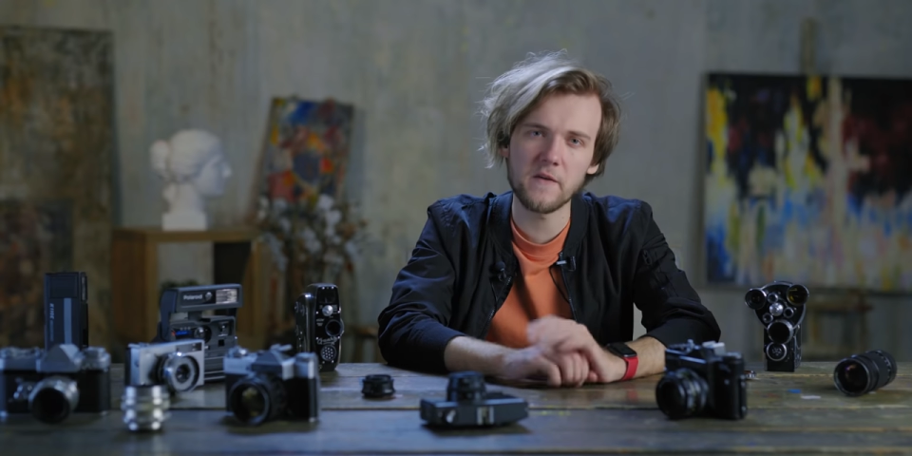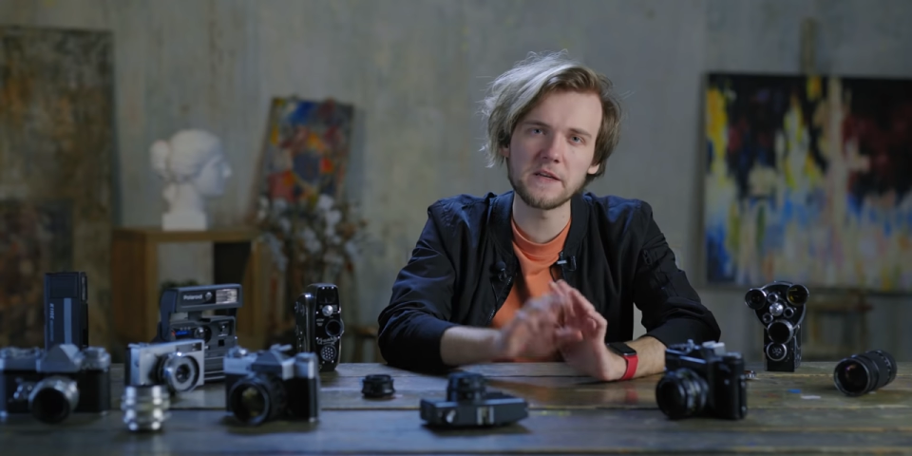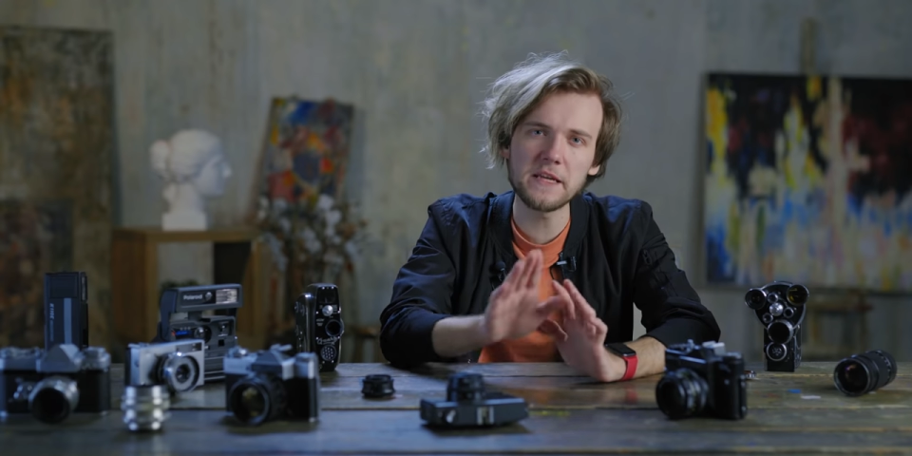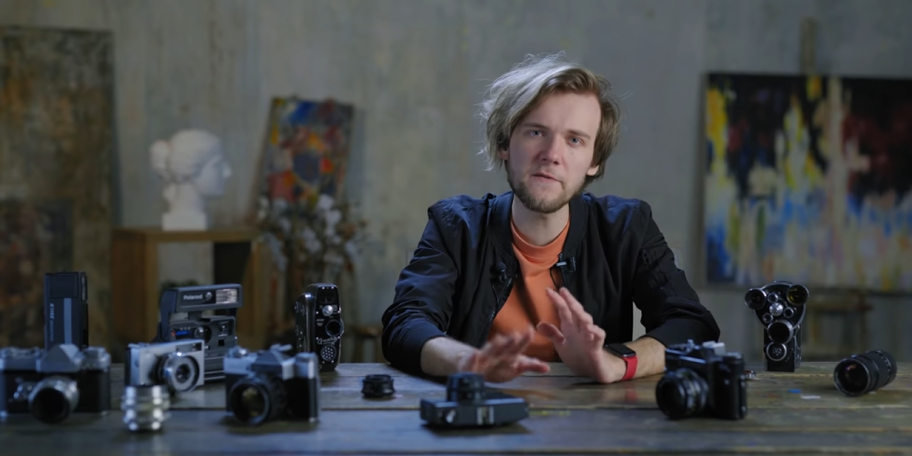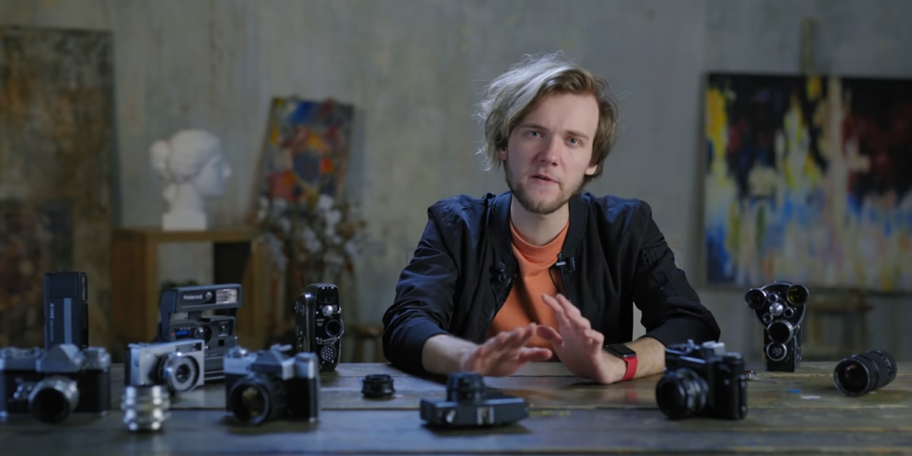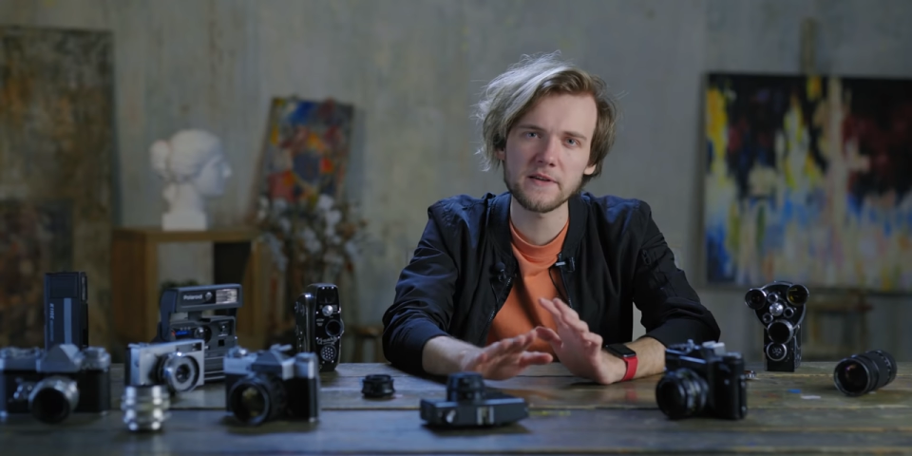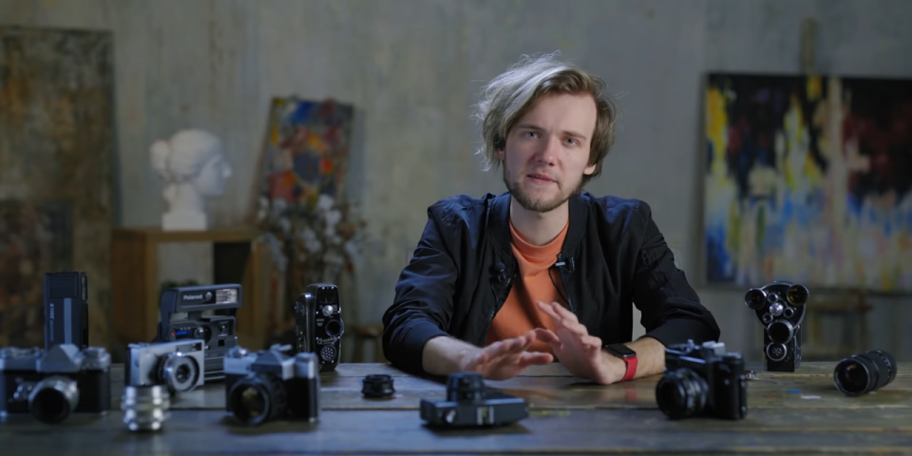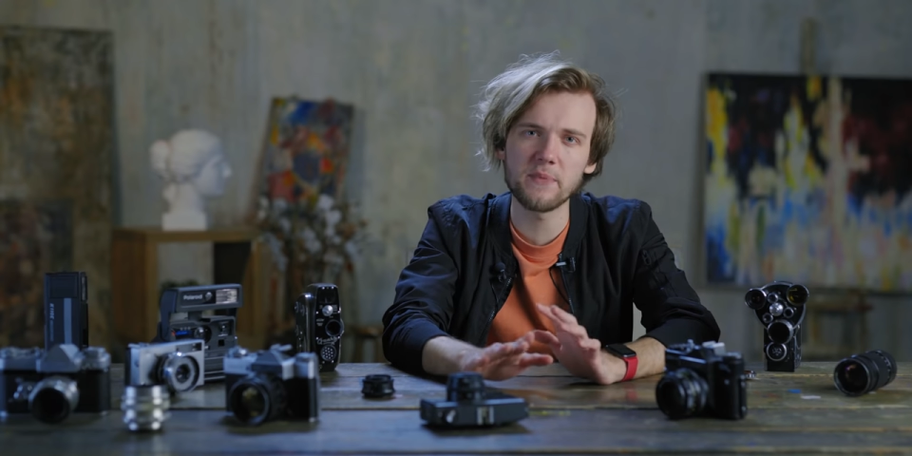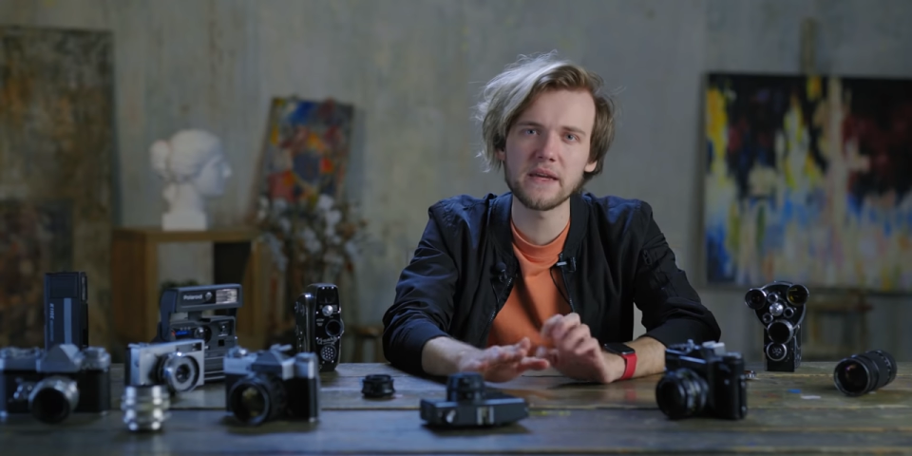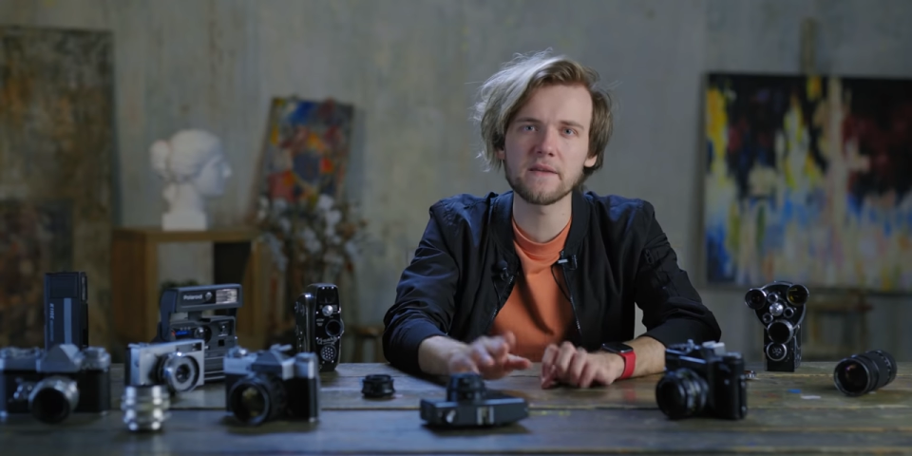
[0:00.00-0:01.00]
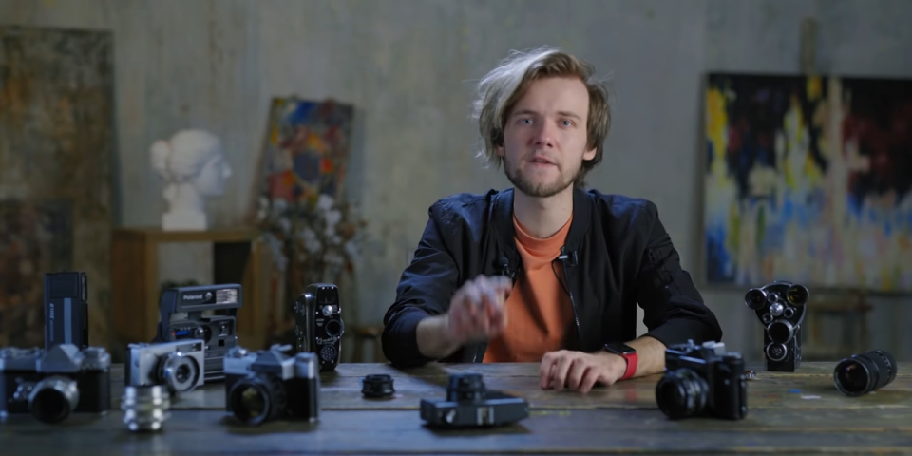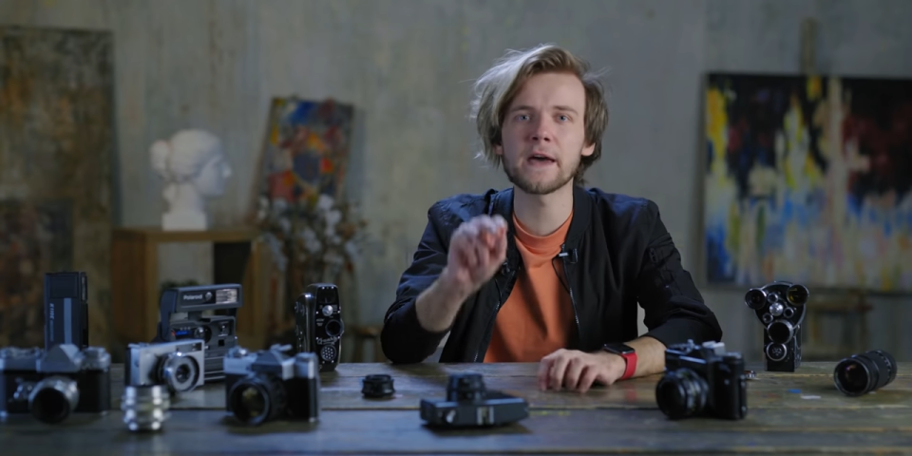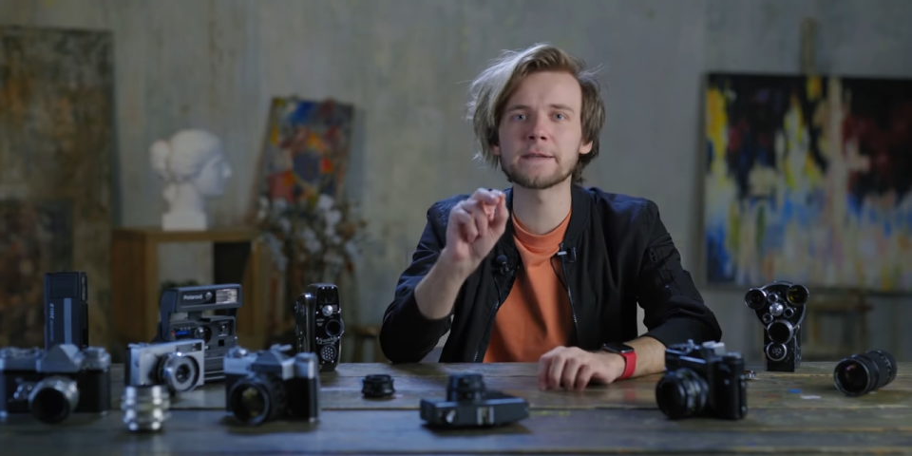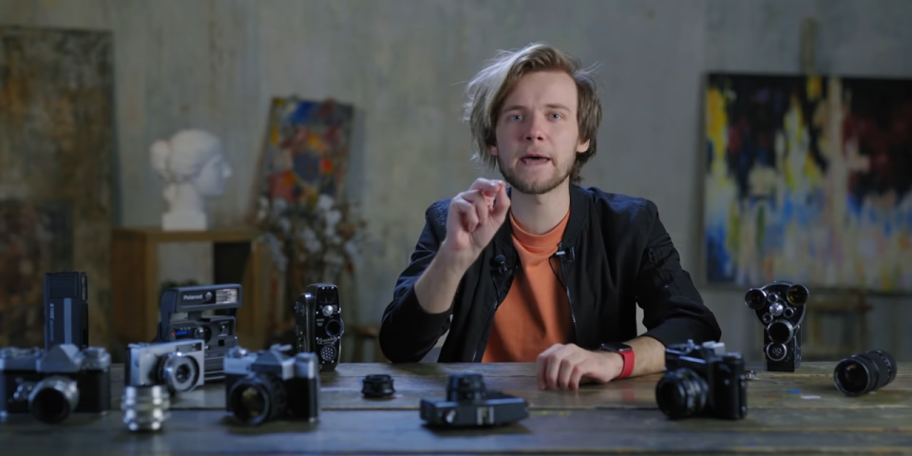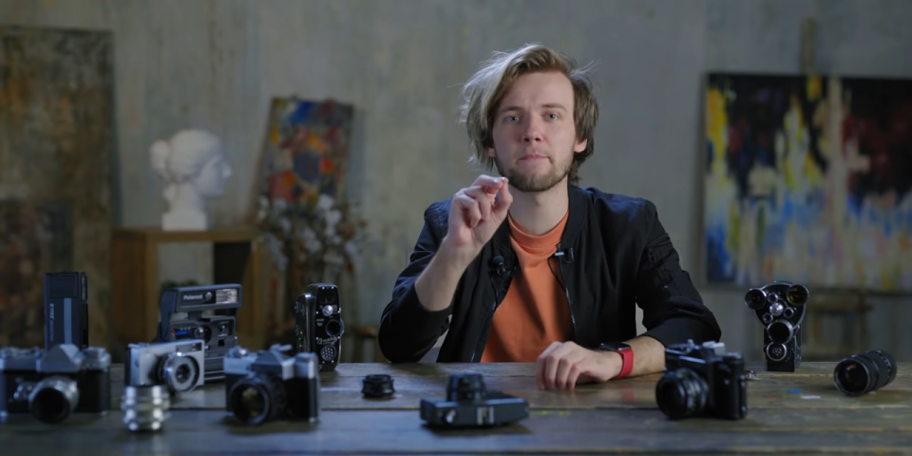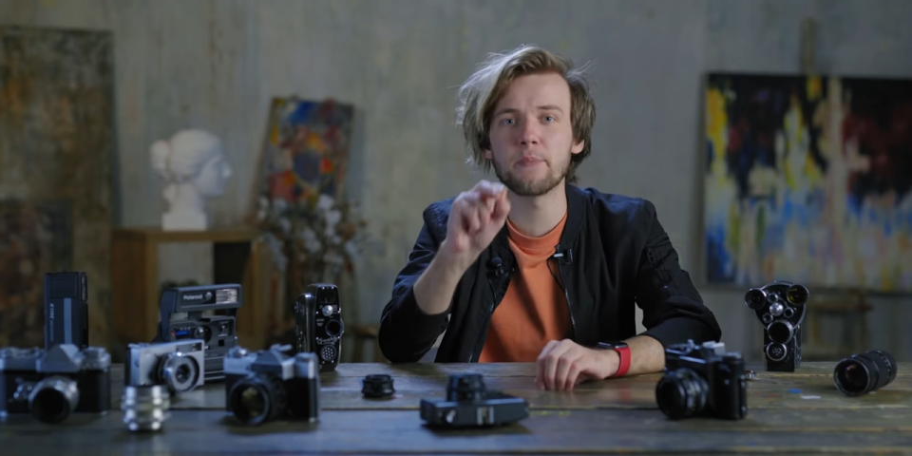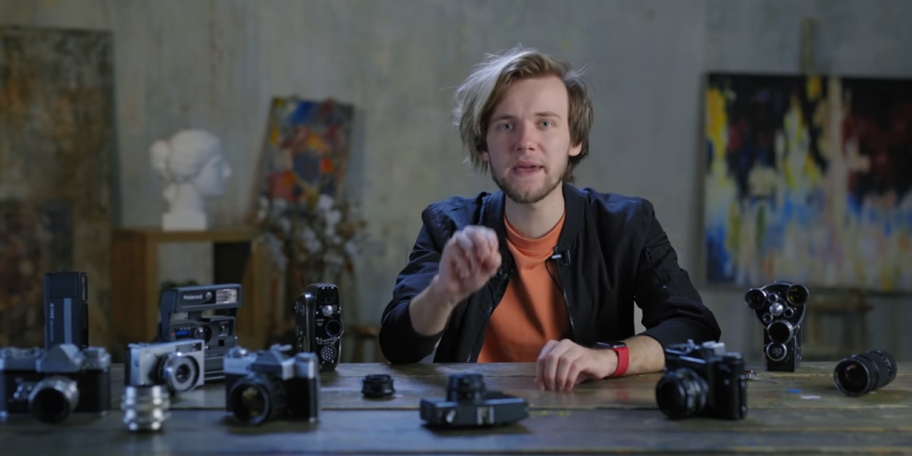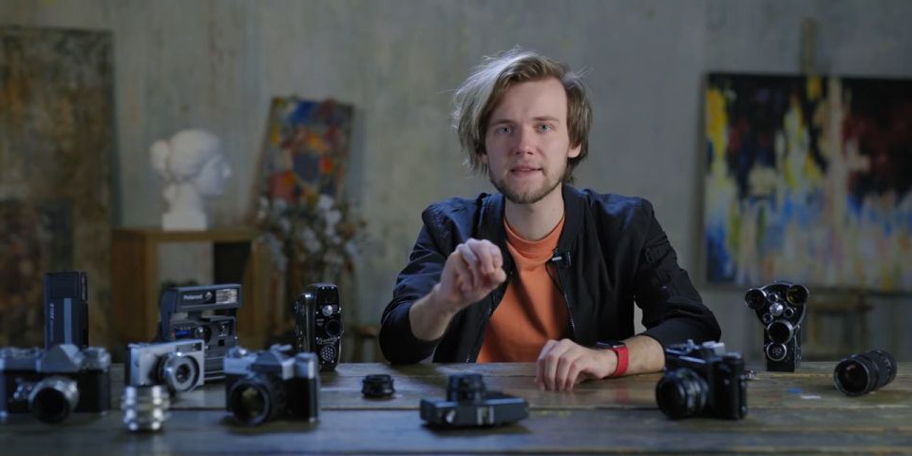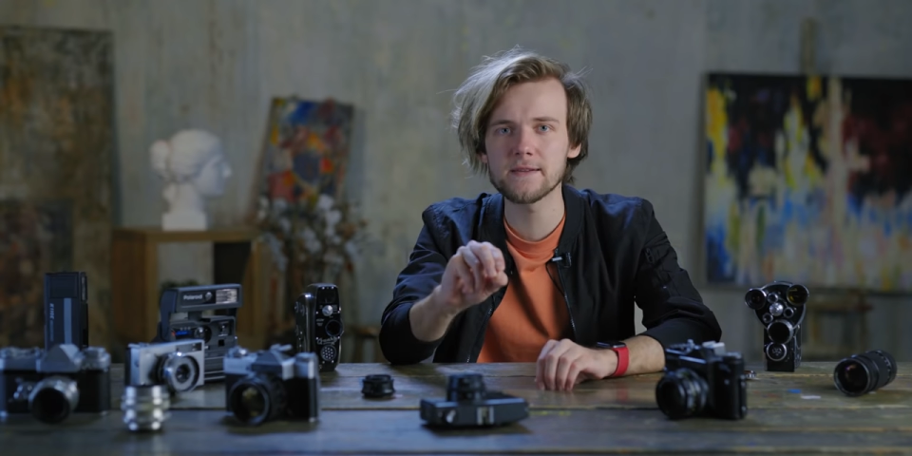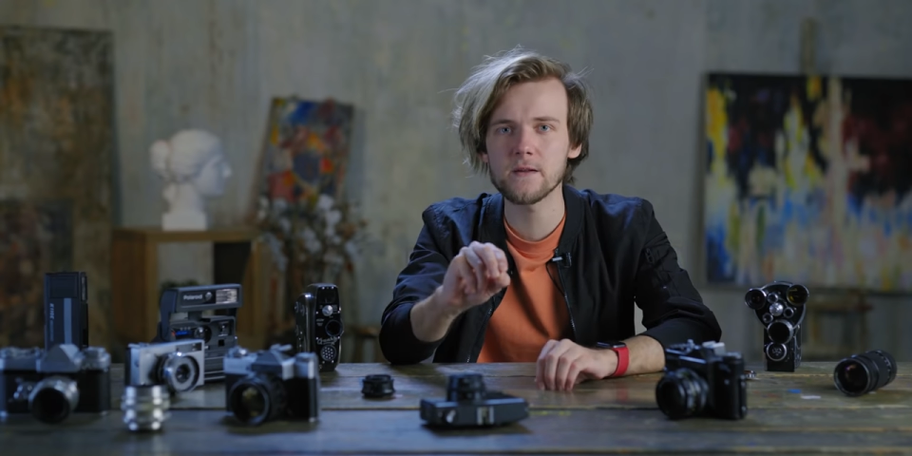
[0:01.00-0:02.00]
the difference being that a
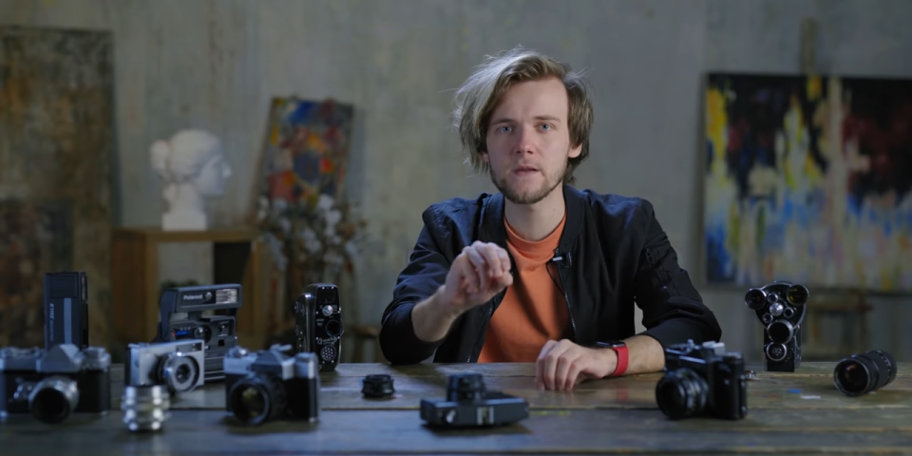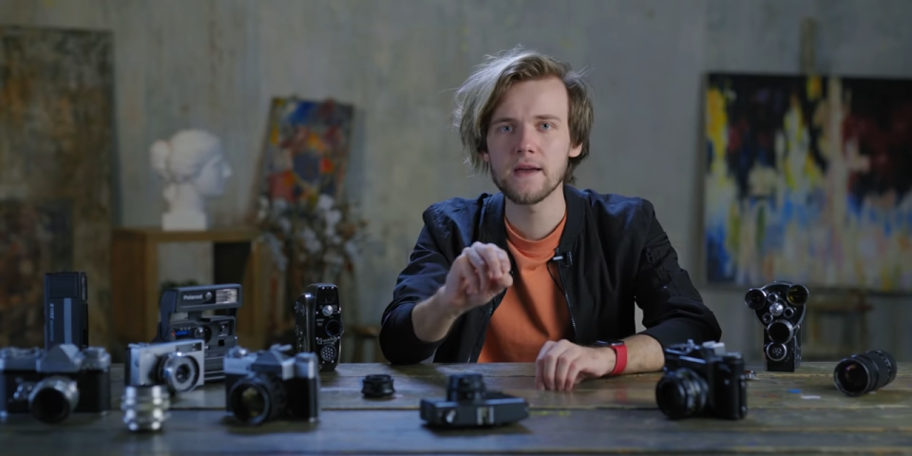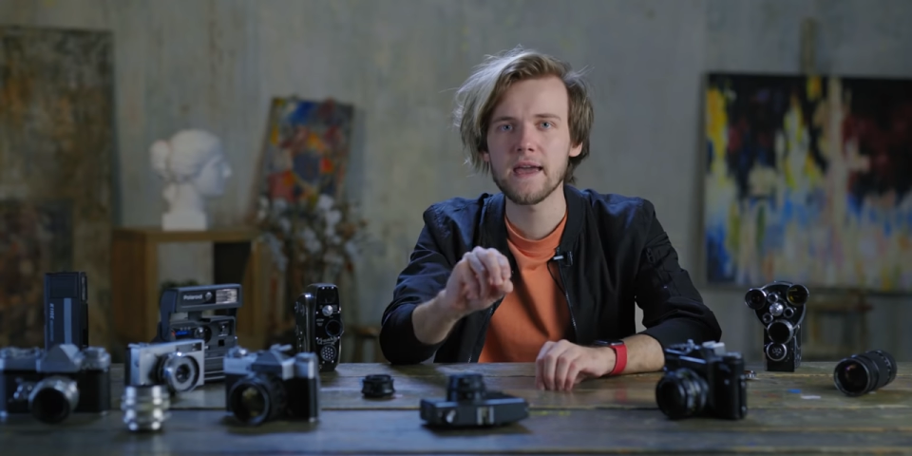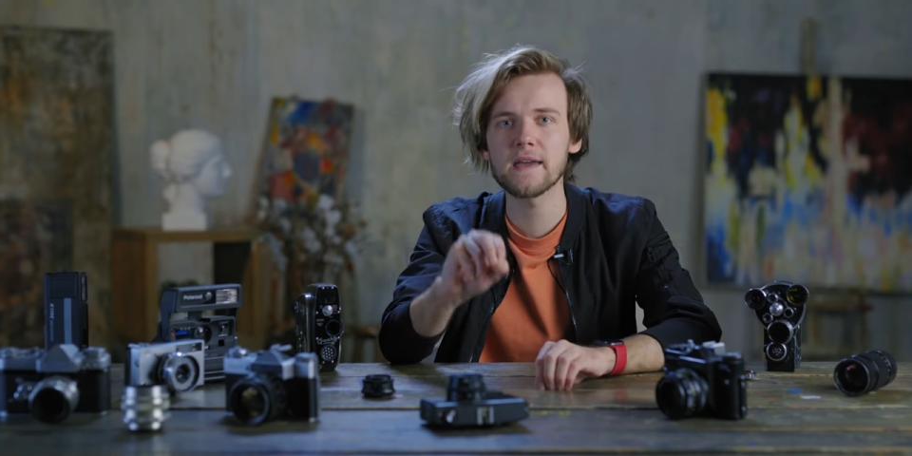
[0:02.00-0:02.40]
pixel